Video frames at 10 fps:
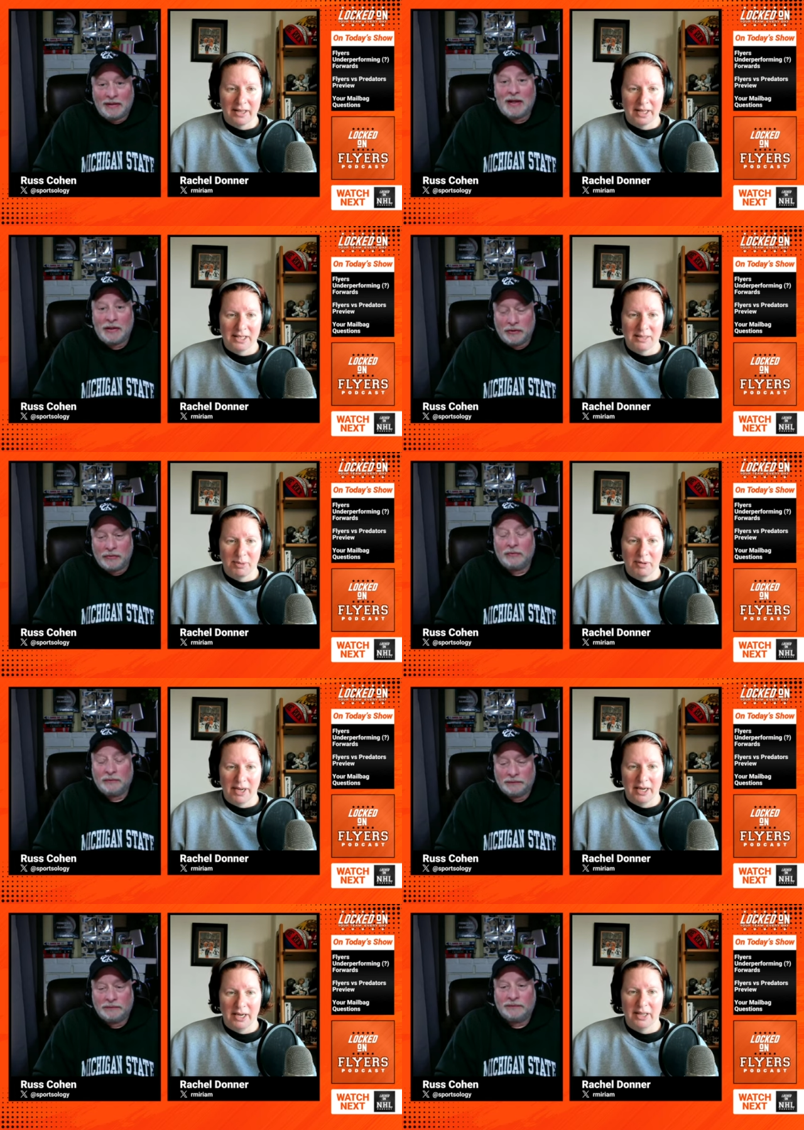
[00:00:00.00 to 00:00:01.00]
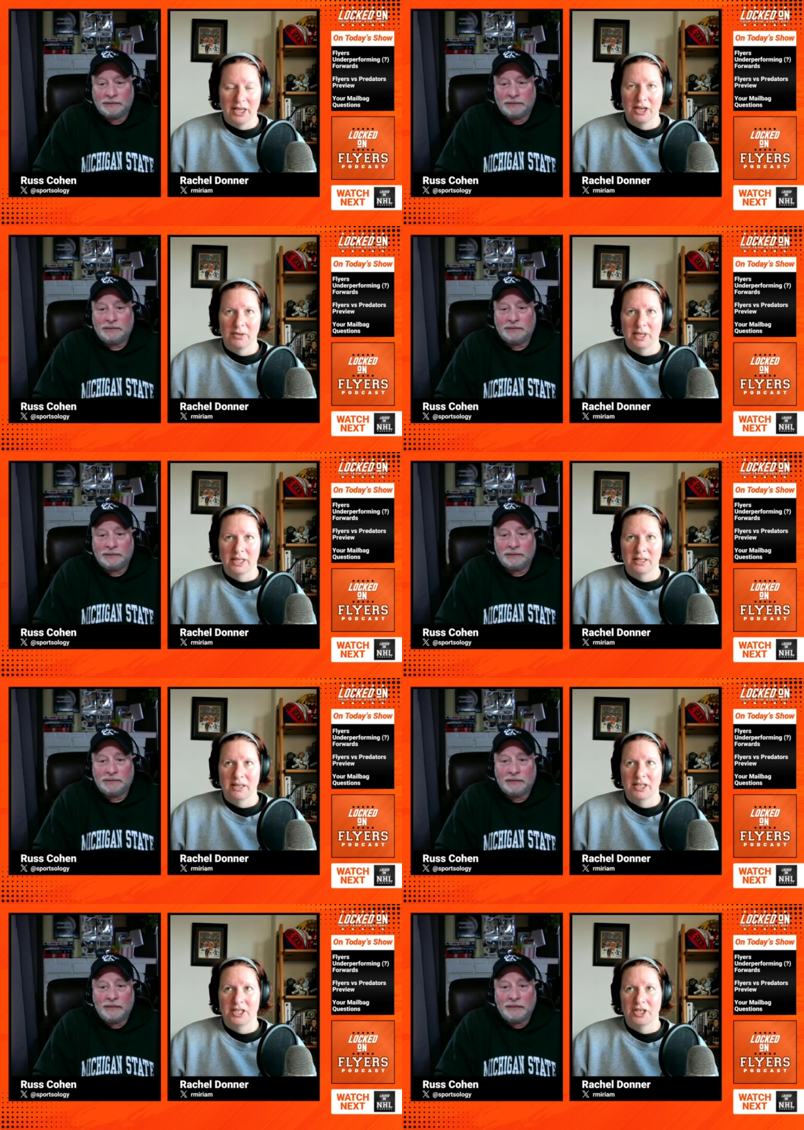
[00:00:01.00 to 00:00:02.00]
Speaker 1: at they this do. point, and they know what he's
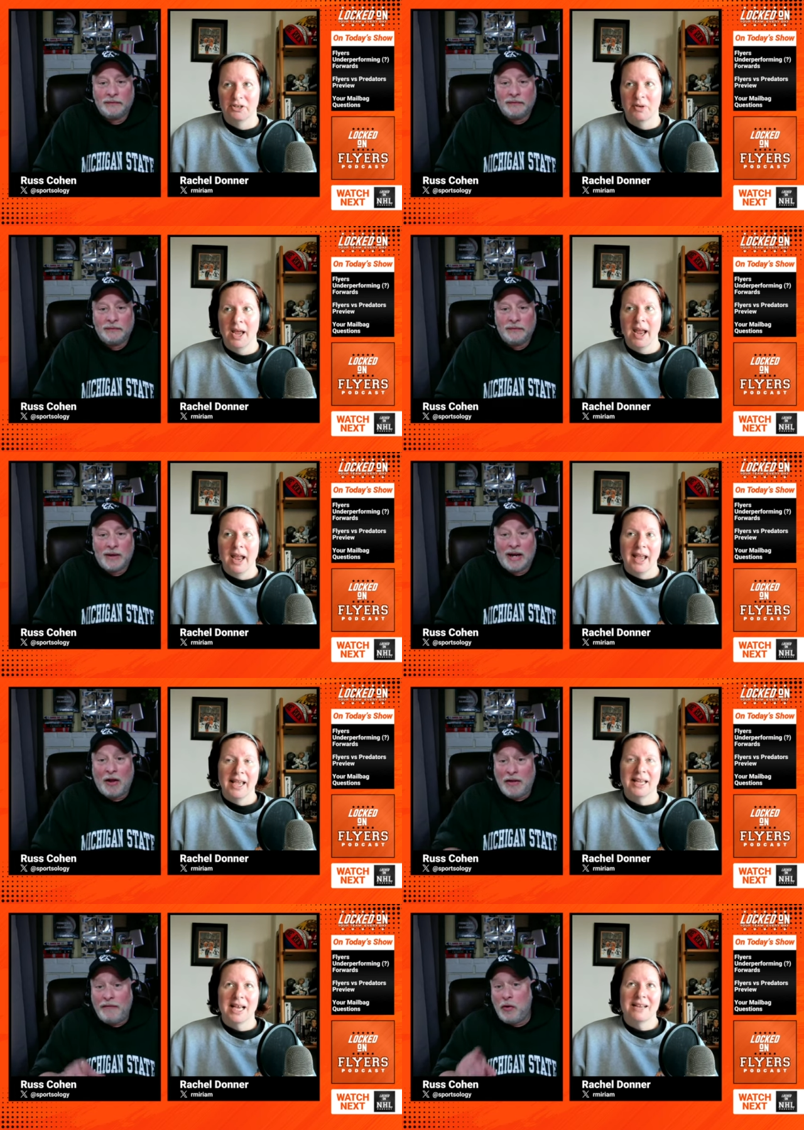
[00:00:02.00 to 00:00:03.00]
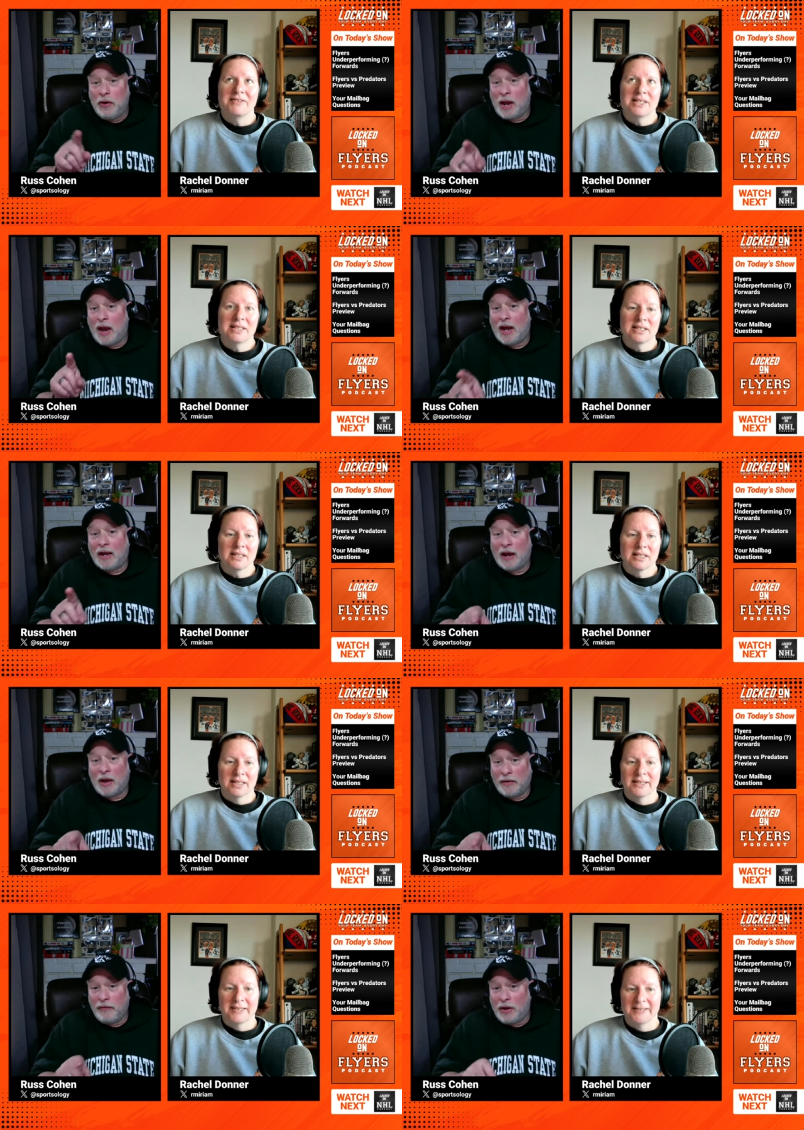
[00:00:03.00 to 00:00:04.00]
going to do. And I'll and give you a I've...
Speaker 2: guy,
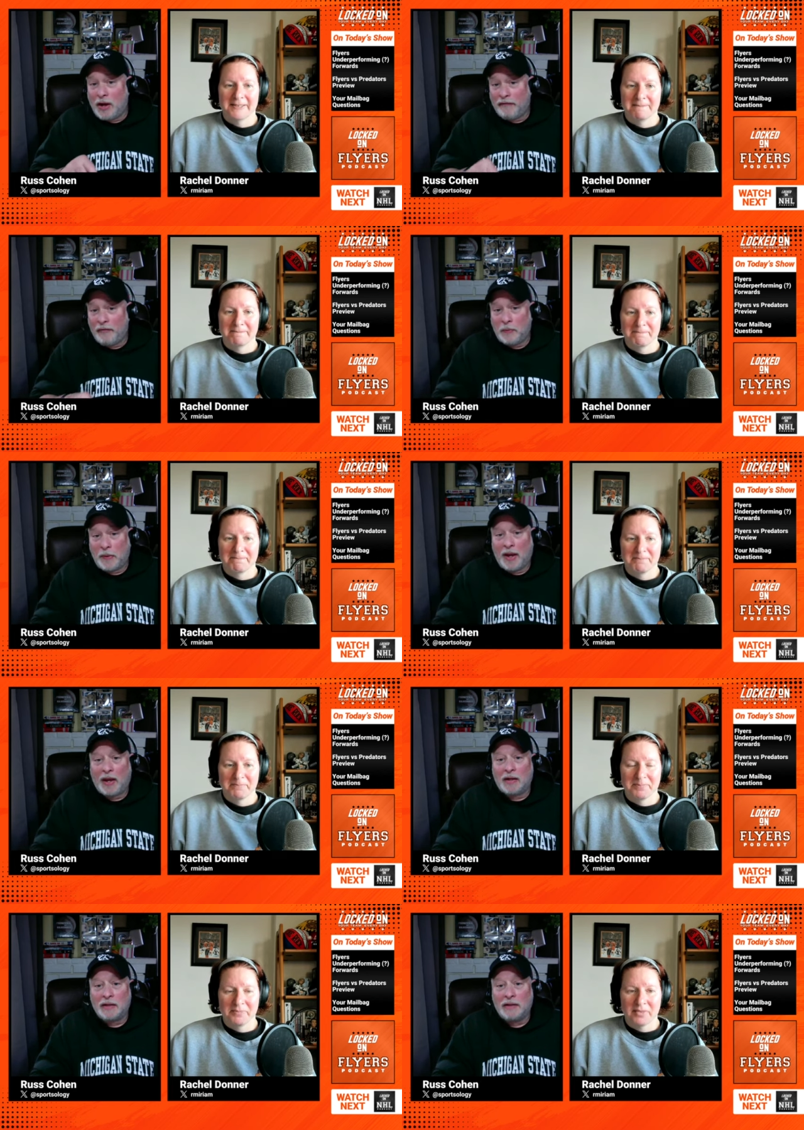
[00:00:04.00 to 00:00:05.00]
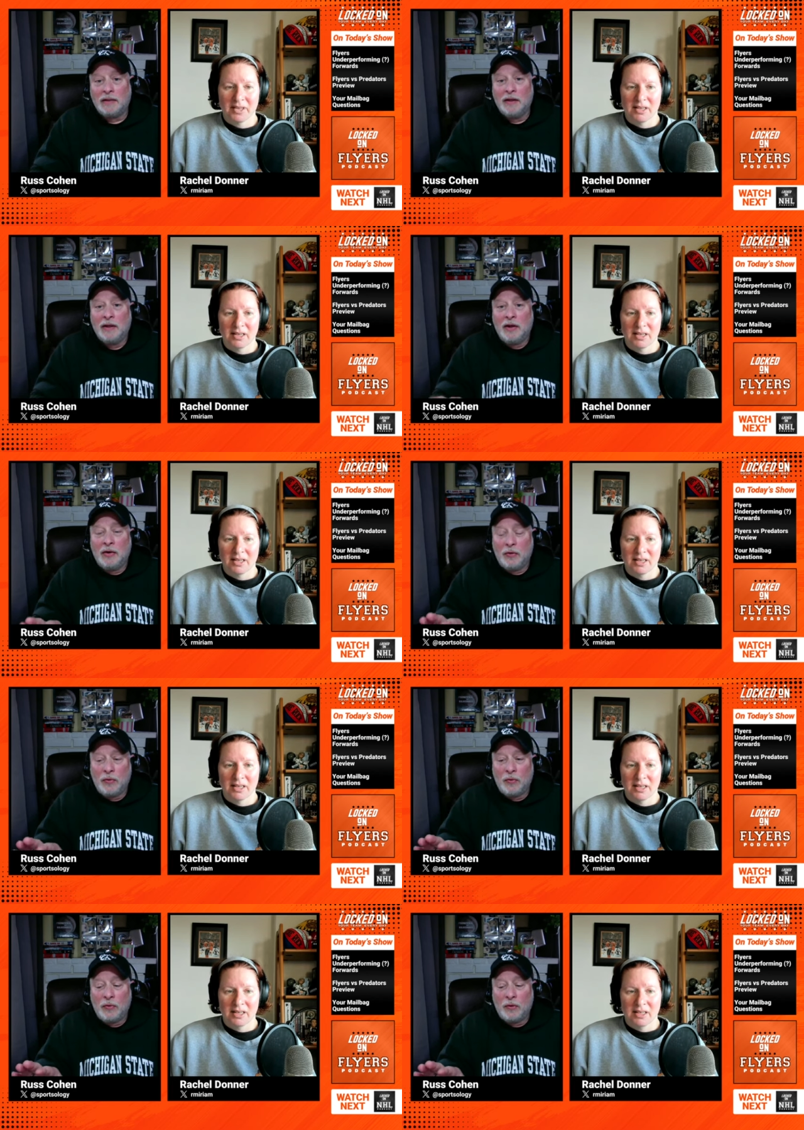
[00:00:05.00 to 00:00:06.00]
I'll give you a guy from the past
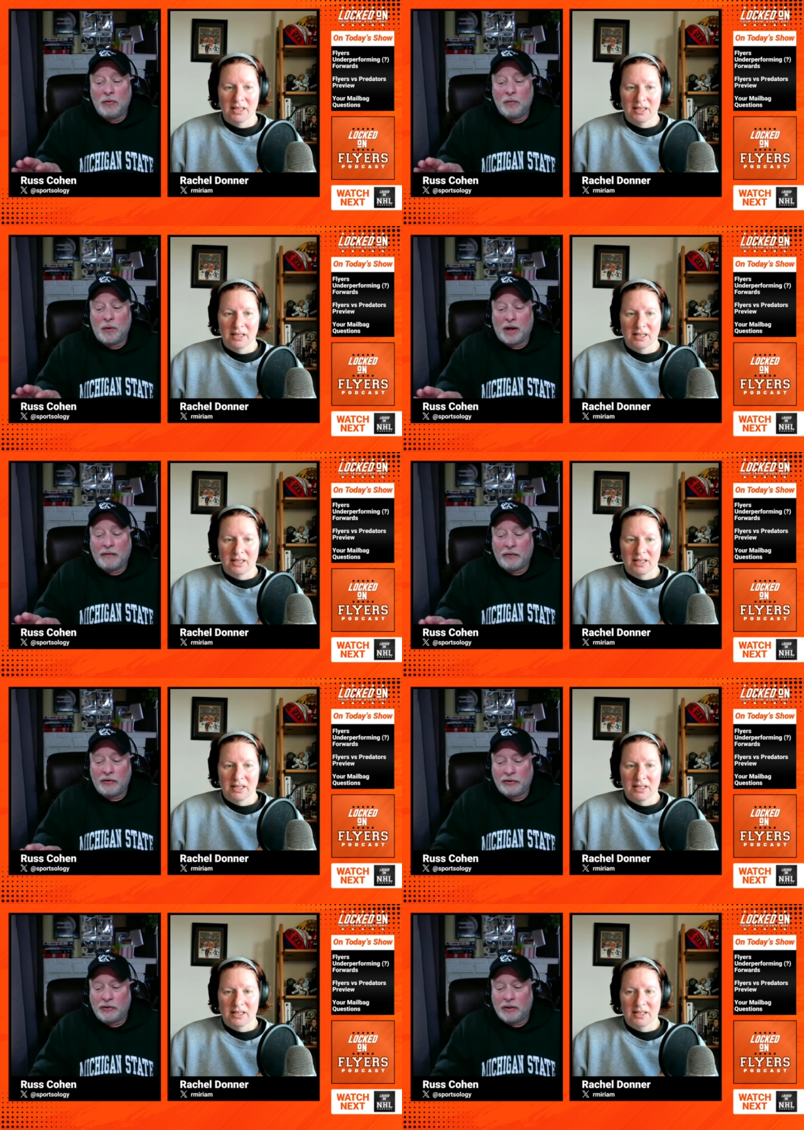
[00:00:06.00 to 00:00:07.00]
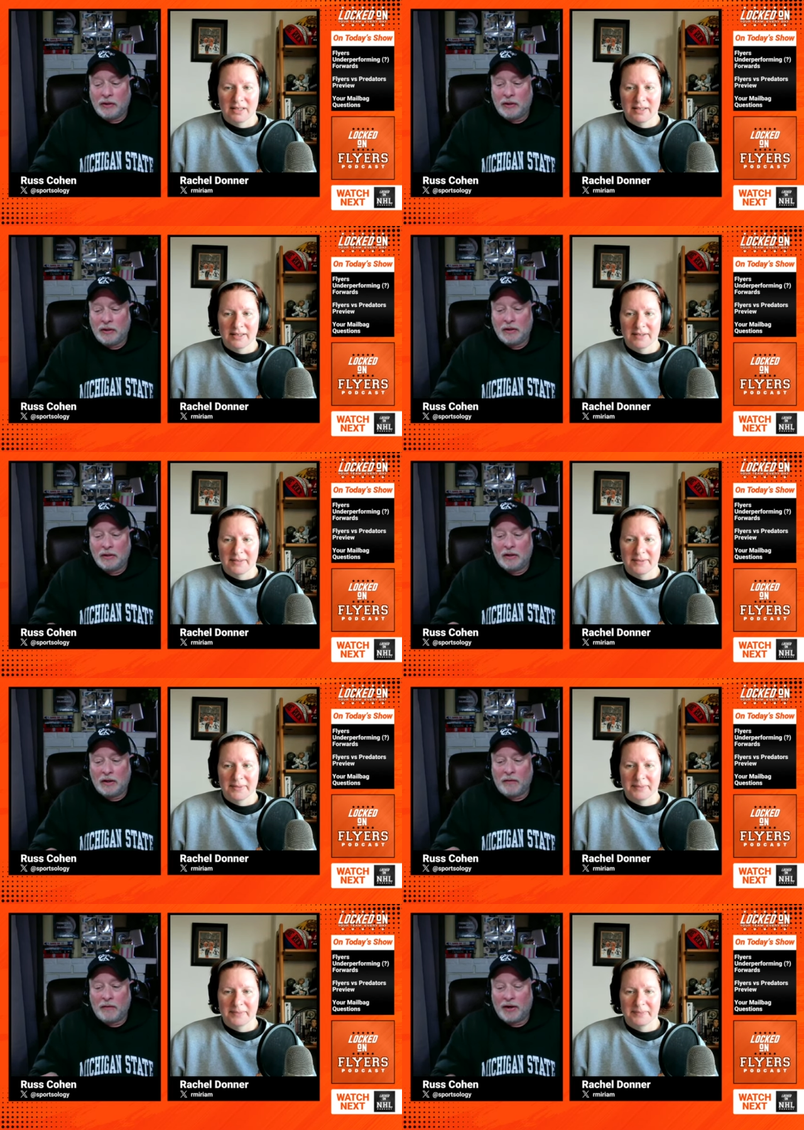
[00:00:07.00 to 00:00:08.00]
who, when I first started
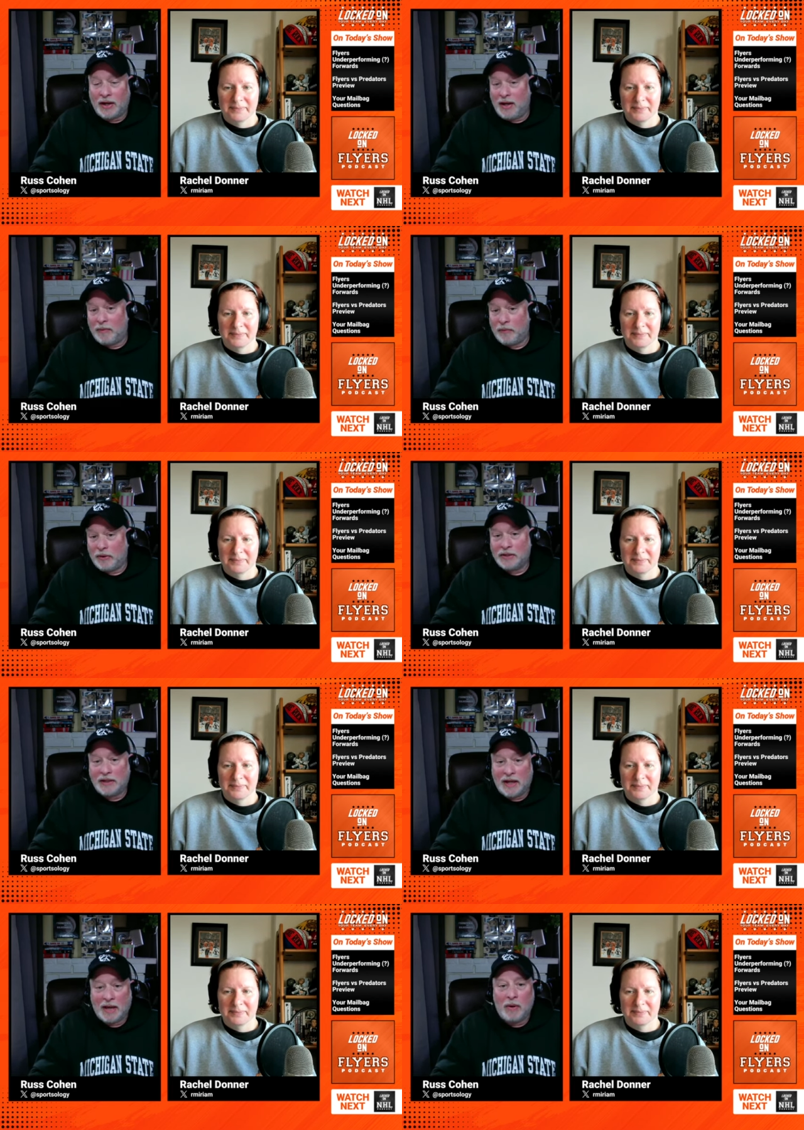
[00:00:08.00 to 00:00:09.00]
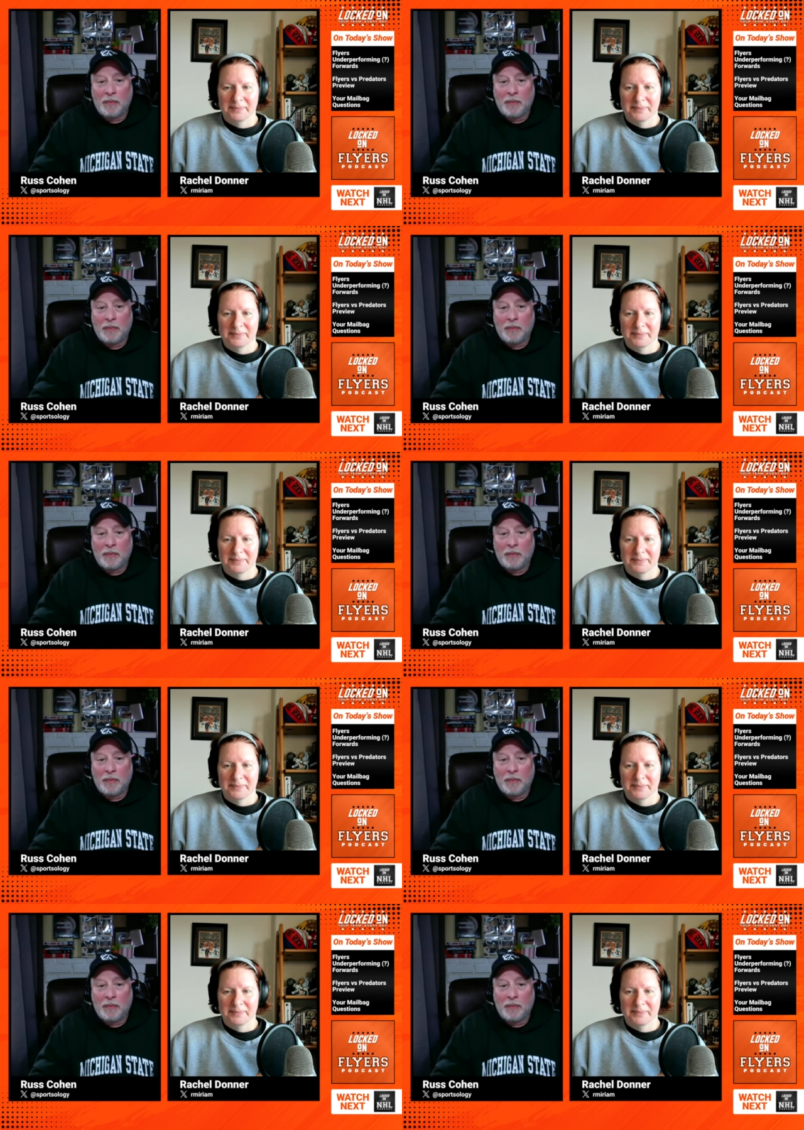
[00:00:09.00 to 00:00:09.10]
covering him, because he came